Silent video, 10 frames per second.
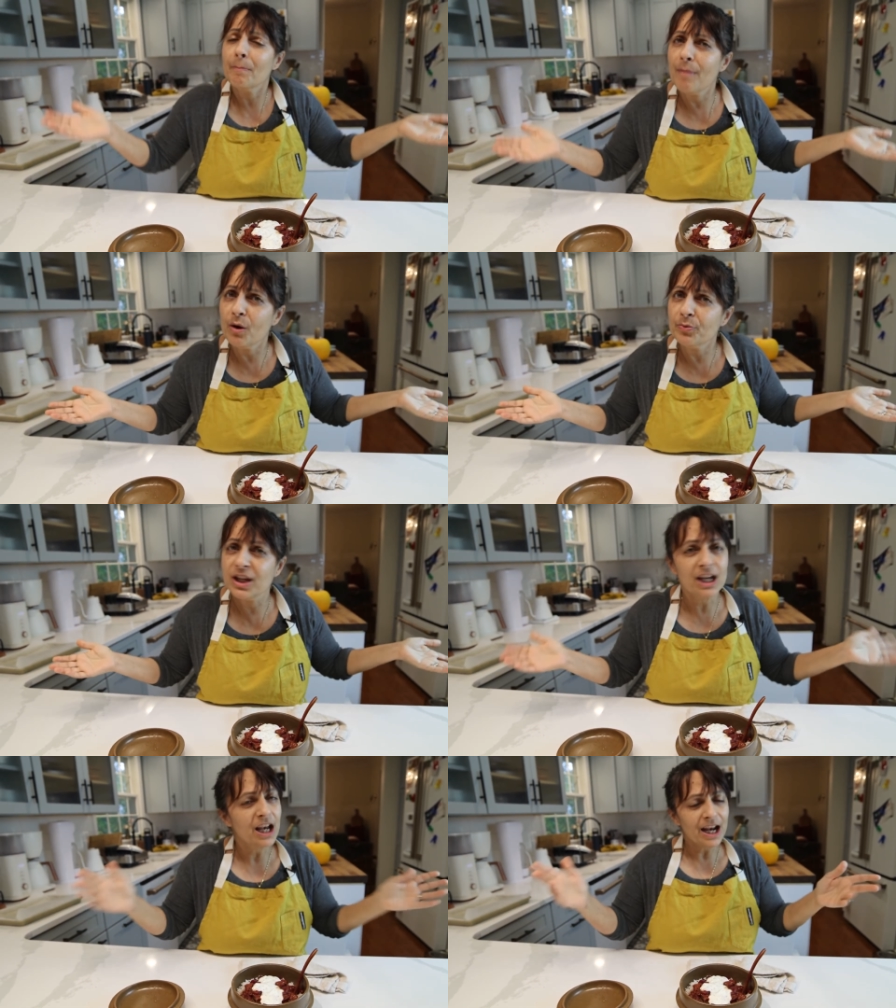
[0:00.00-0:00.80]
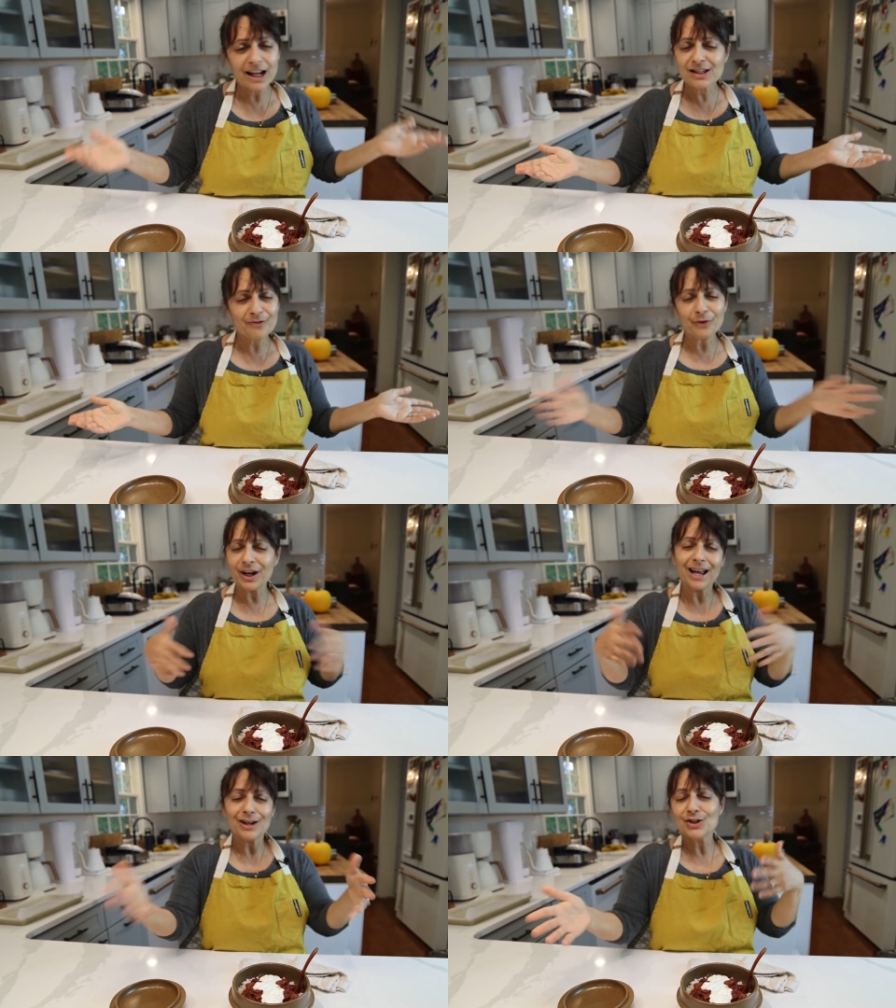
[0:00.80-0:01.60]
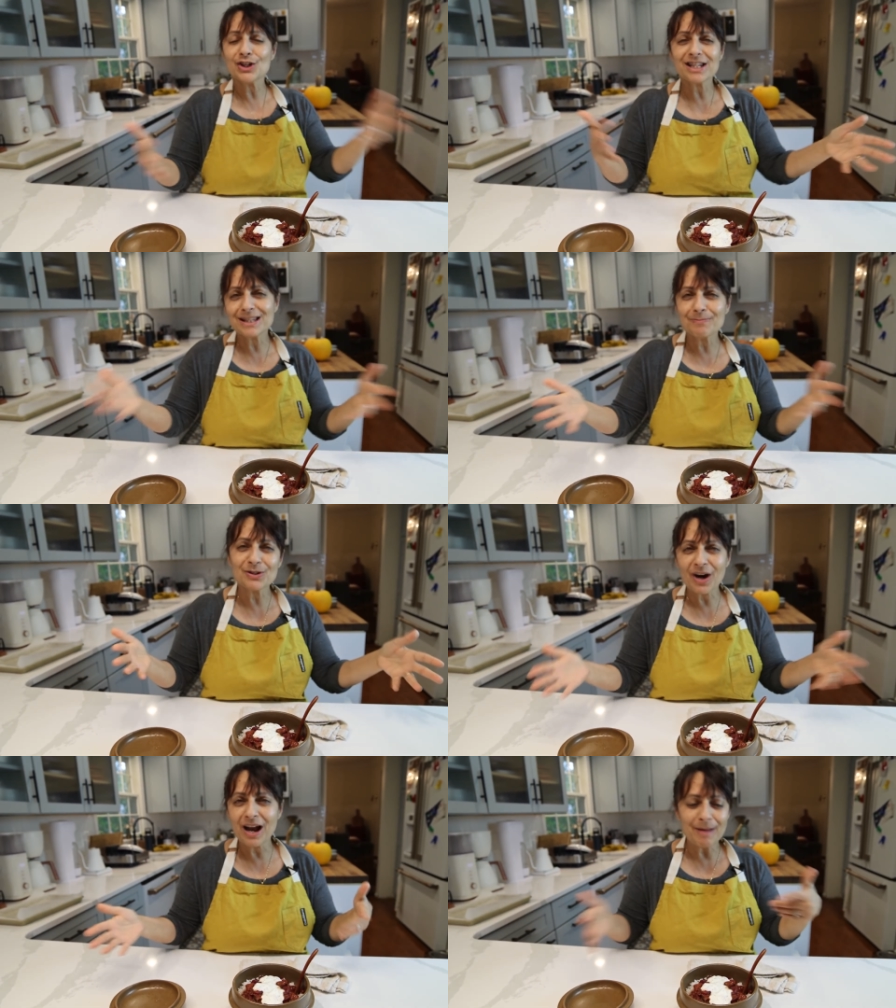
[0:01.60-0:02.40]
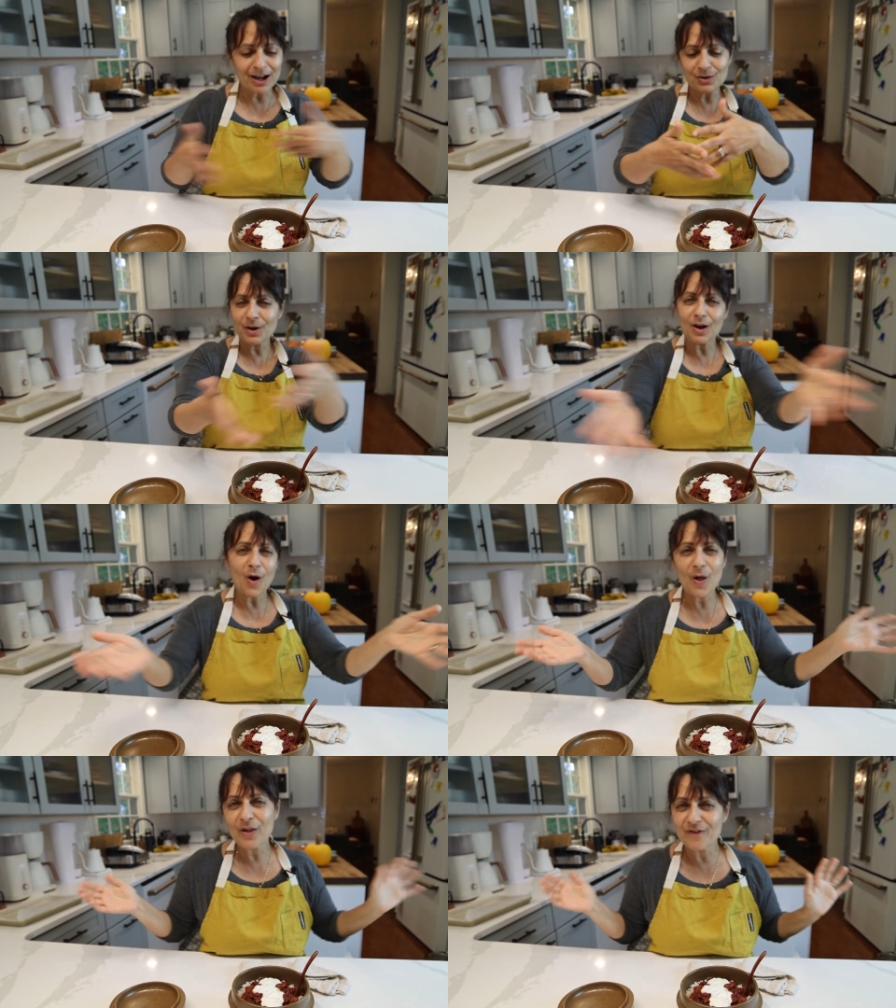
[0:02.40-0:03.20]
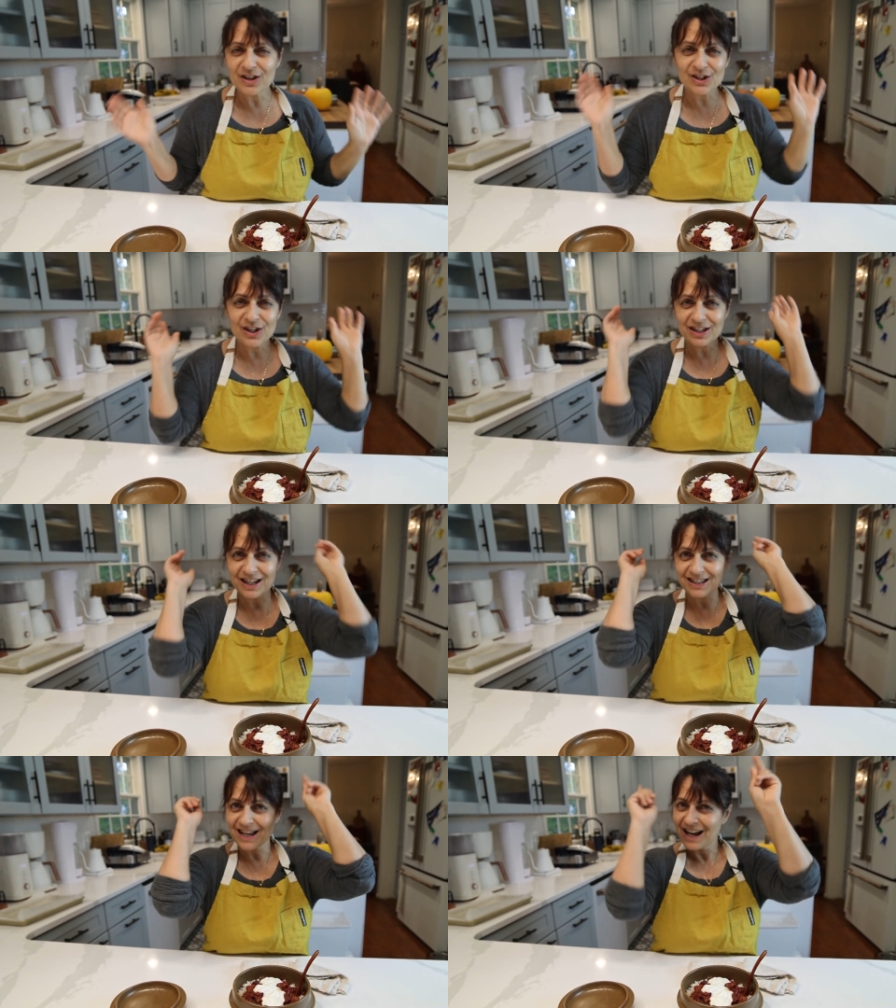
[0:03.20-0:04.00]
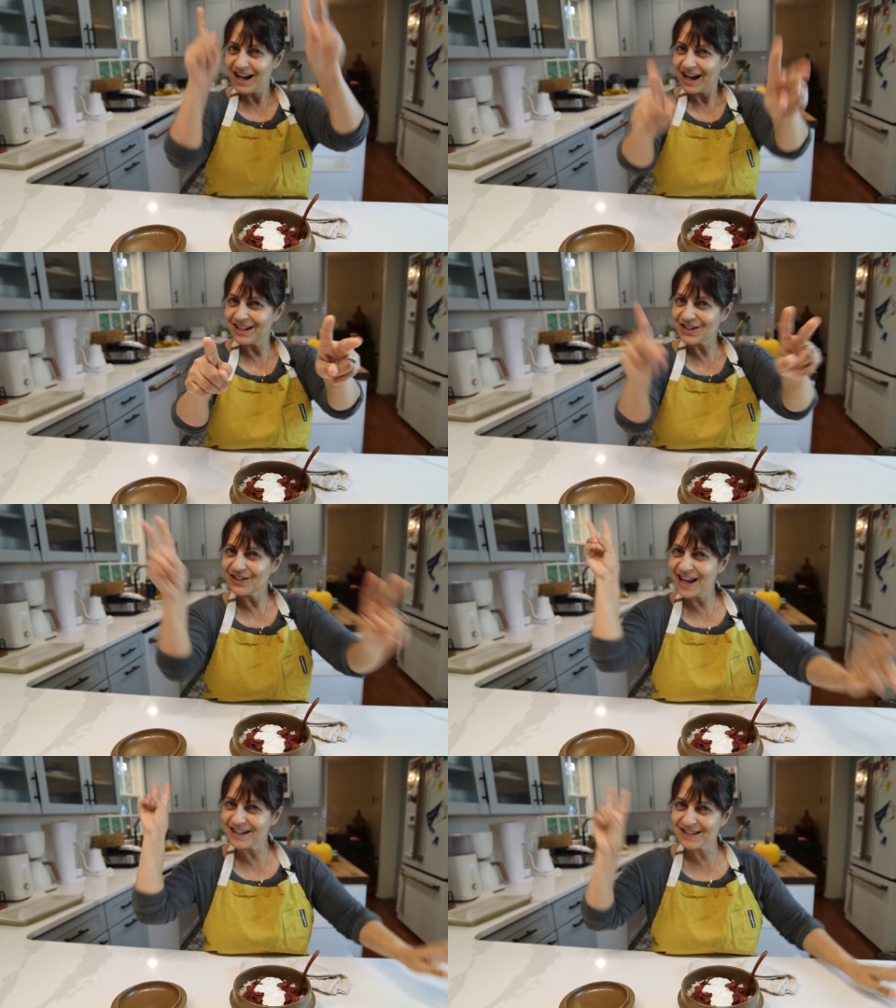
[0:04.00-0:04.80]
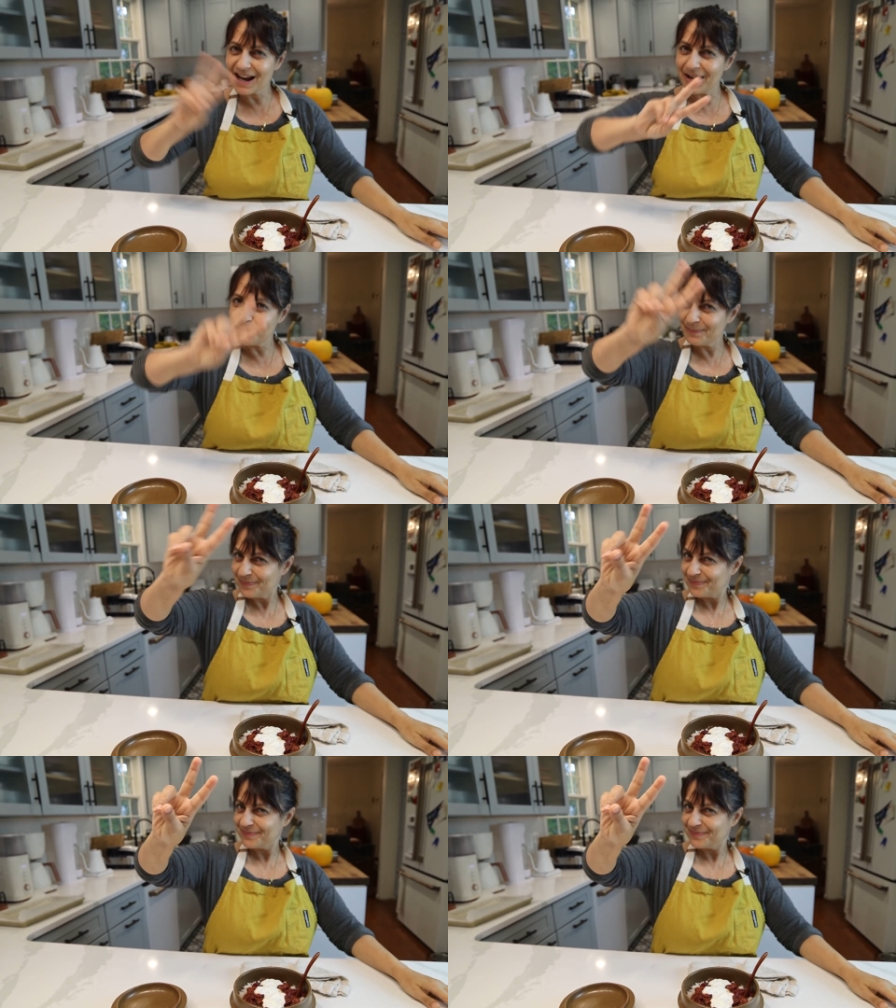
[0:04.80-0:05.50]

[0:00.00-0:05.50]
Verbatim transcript: Mouthie, it's free. Just subscribe and you get all of this goodness. Until next time.